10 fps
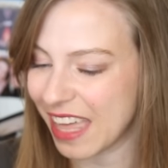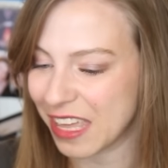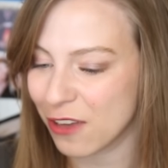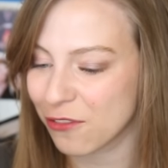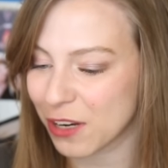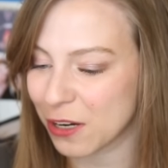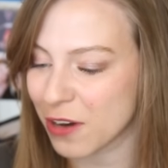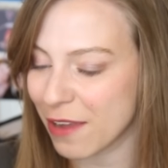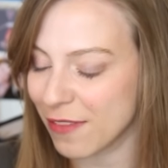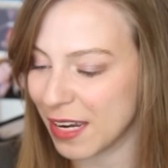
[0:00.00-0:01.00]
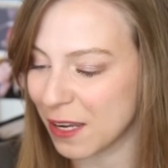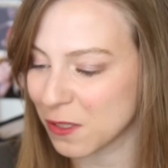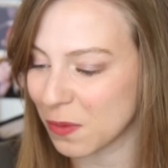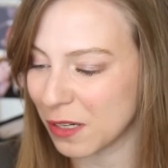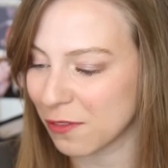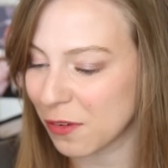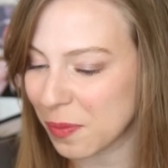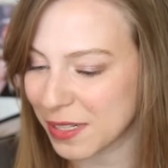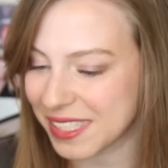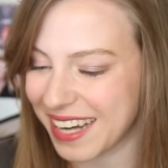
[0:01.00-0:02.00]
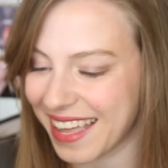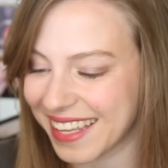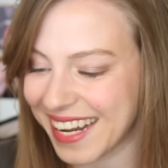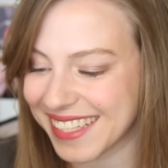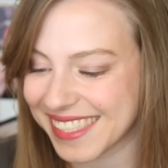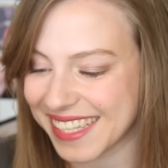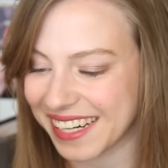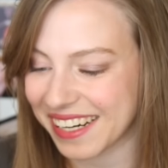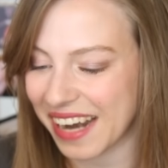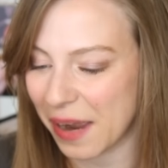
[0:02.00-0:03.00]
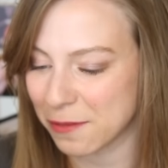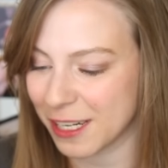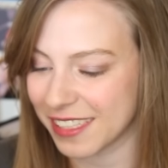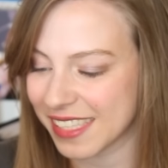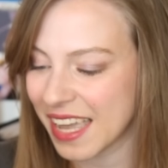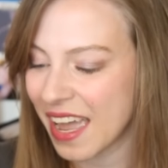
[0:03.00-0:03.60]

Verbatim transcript: Thank you for your great videos, wonderful personality, and sticker options.